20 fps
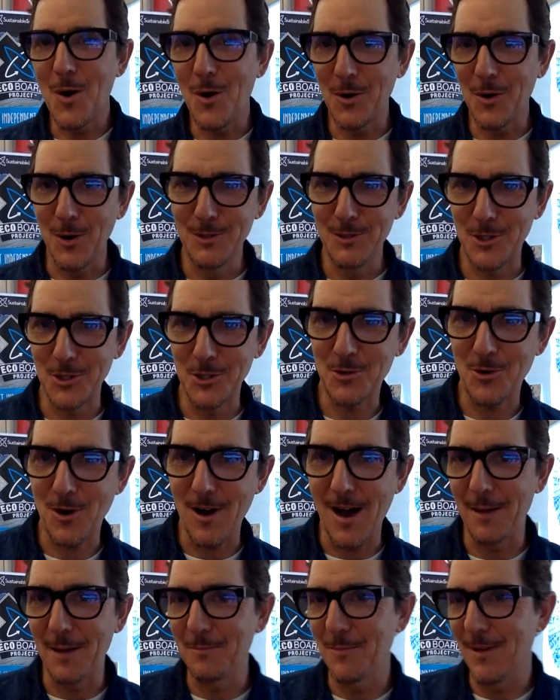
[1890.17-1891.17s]
own ocean
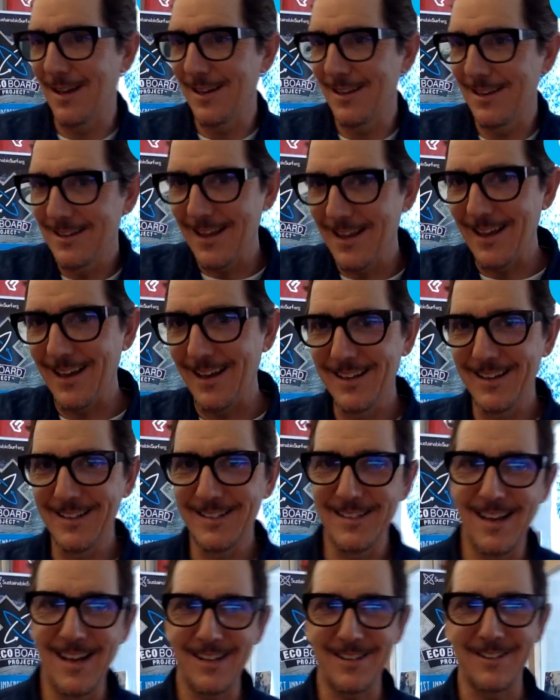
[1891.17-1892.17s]
tribe, man. Yeah,
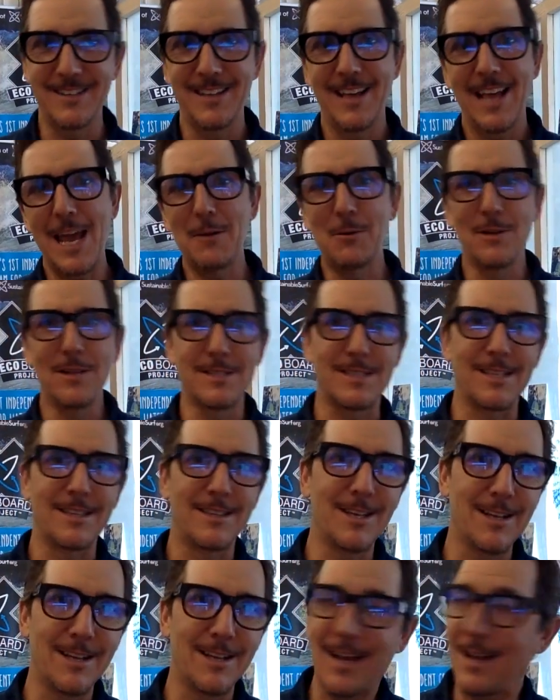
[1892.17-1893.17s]
exactly. Hey, well,
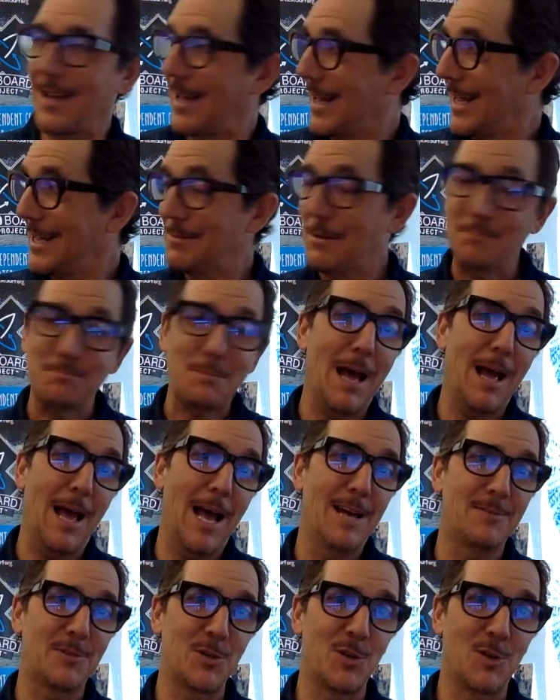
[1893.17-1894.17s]
listen,
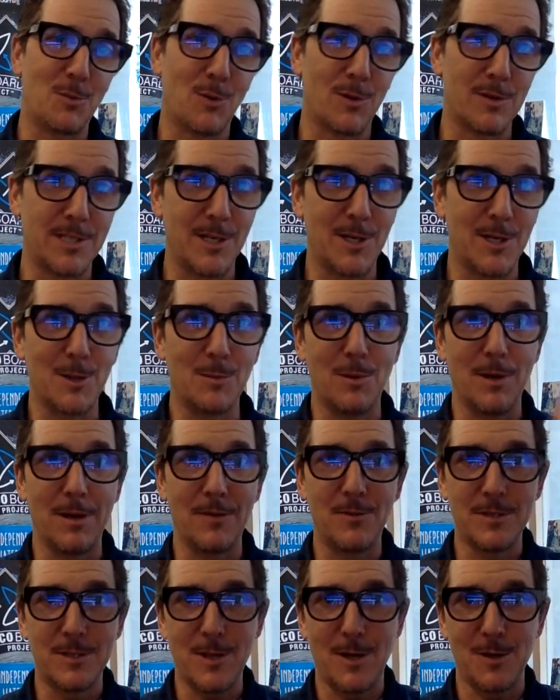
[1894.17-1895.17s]
I have surfboards here,
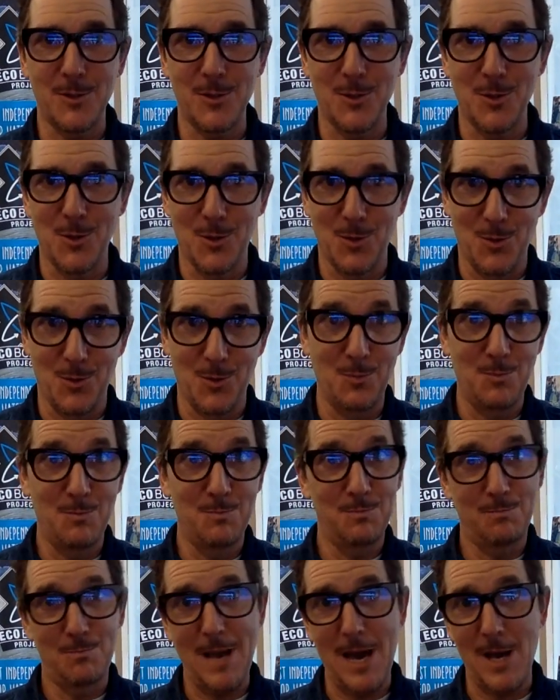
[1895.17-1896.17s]
but there's also
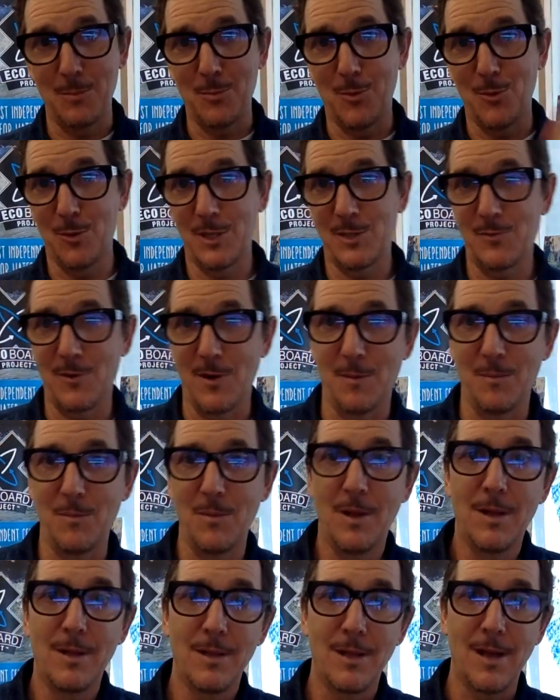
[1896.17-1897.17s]
paddleboards
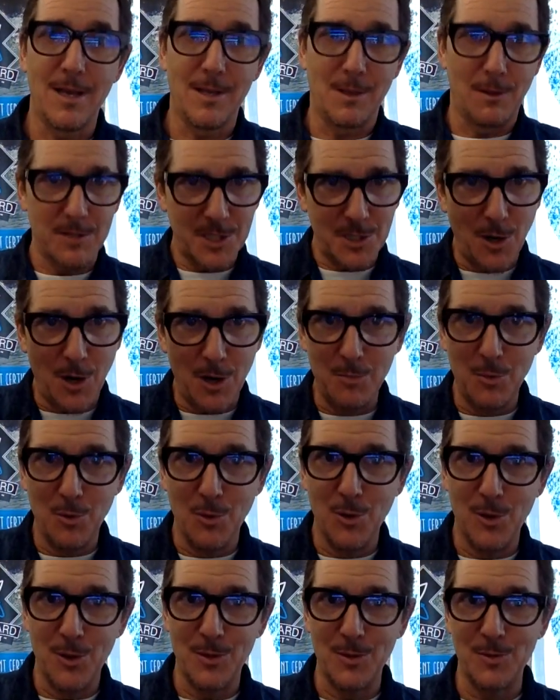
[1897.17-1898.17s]
from
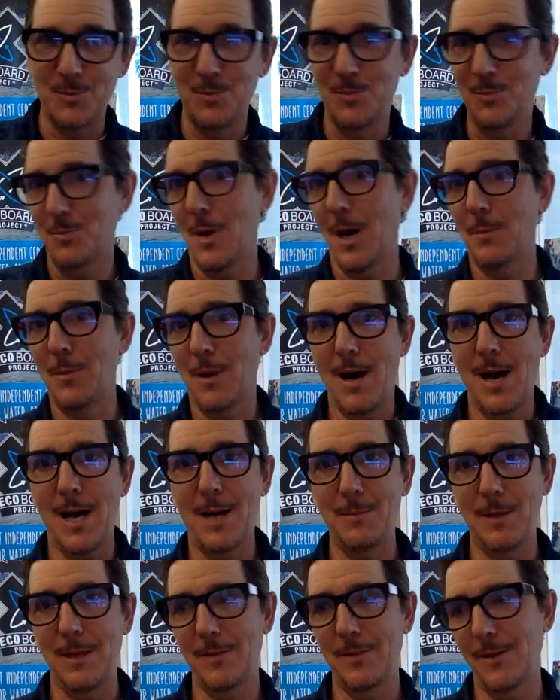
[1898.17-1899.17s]
Starboard
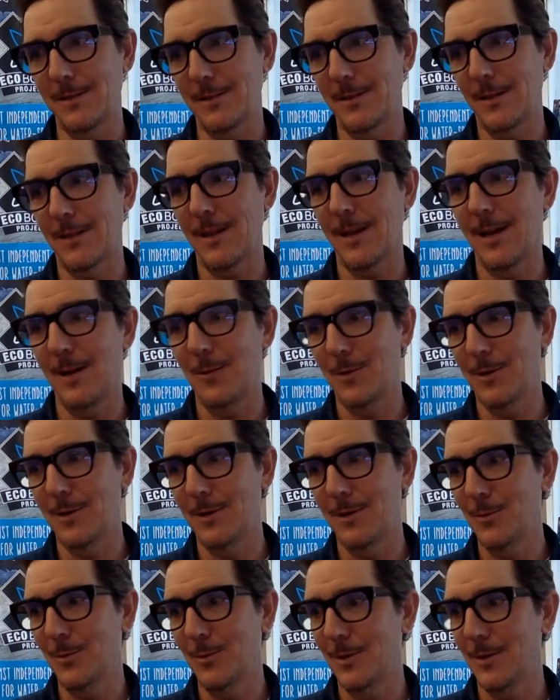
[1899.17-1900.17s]
behind me and things like that.
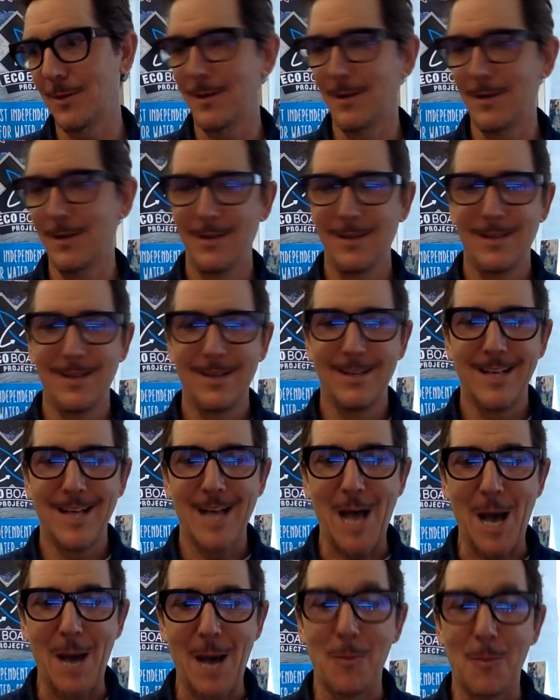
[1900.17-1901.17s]
We're
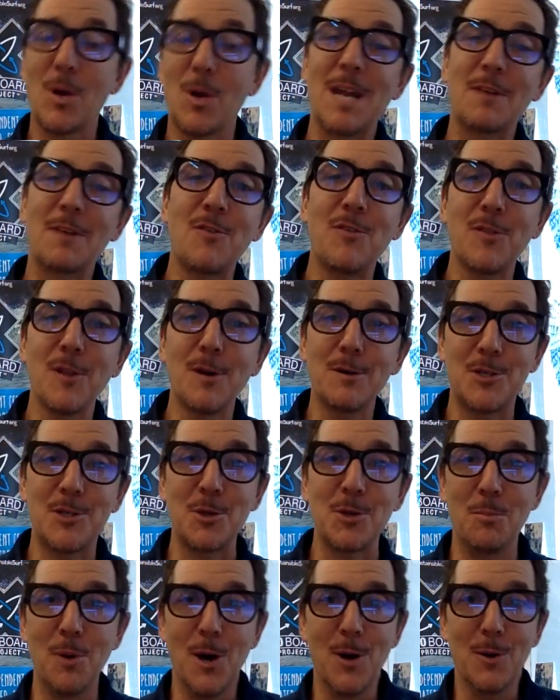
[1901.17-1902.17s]
whatever floats
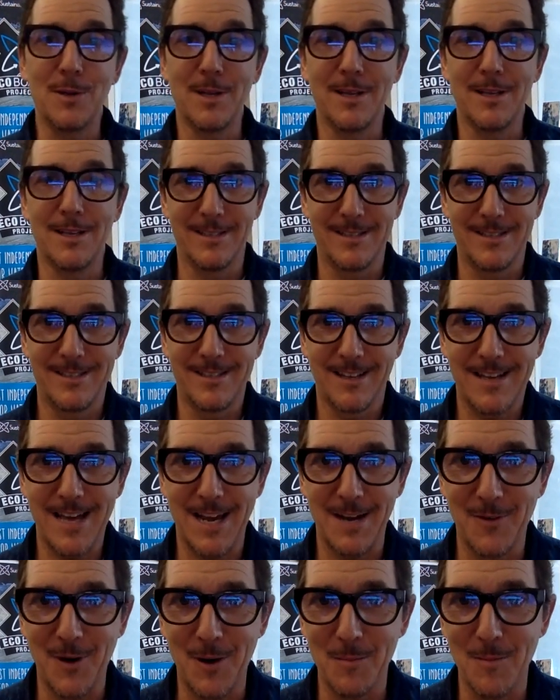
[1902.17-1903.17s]
your boat is
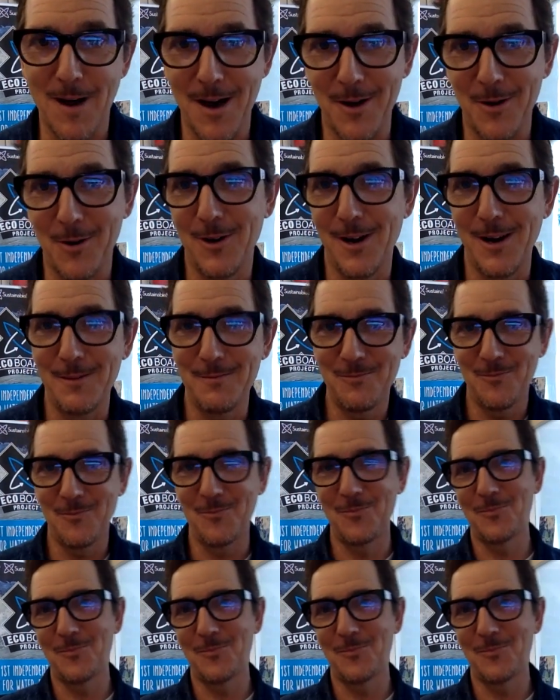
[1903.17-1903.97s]
kind of our motto, right?